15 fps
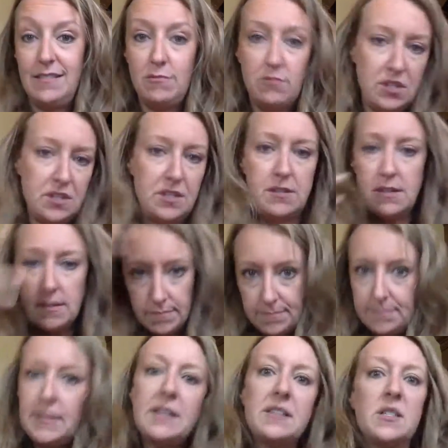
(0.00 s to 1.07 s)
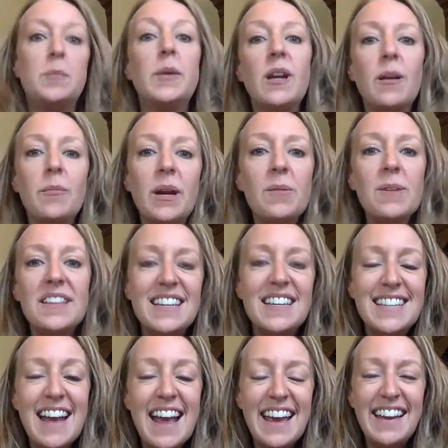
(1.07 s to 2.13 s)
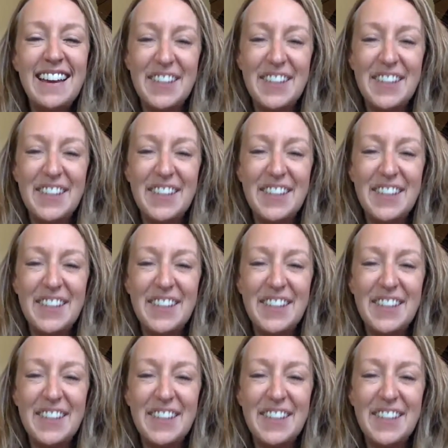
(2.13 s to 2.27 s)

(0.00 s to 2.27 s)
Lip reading: We'll just experiment with it today,